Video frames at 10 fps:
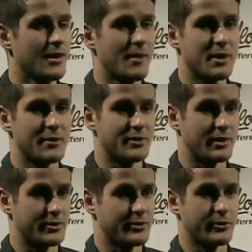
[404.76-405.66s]
Yeah, I mean,
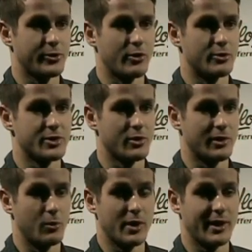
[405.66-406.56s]
saw the result
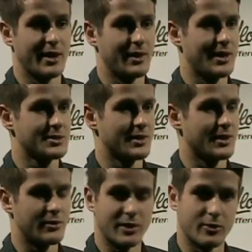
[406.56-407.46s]
of the one again last
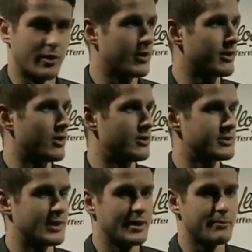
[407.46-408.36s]
night. I don't know how they got on
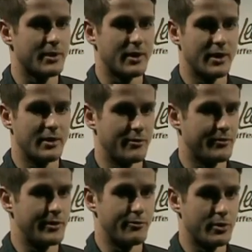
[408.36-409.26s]
tonight, but
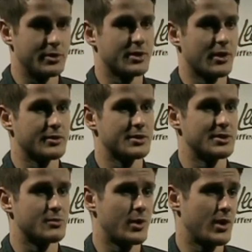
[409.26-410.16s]
they've really started the
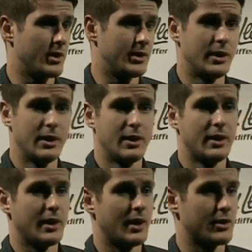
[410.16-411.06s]
season well, and
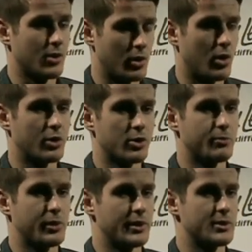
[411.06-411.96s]
they've got a lot of
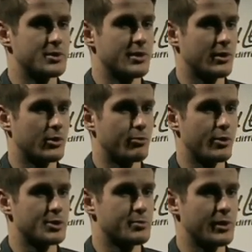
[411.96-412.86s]
good players, and they're good
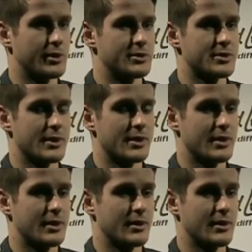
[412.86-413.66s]
British players, and